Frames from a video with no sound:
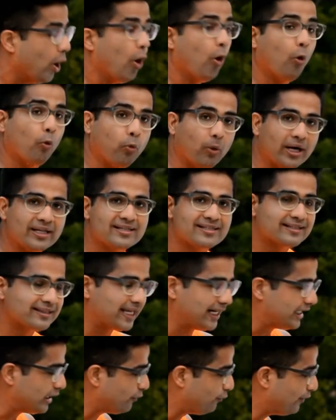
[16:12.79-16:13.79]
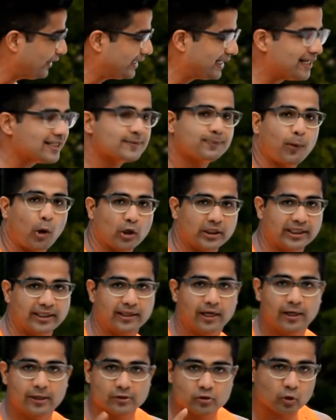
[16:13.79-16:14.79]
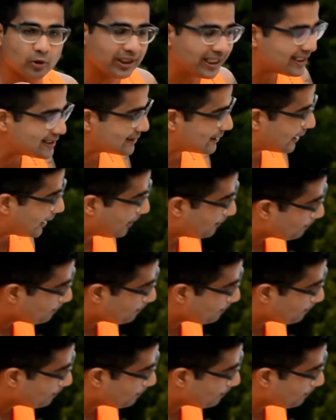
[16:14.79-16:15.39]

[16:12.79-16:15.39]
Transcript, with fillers: once that defect has spotted? So let's say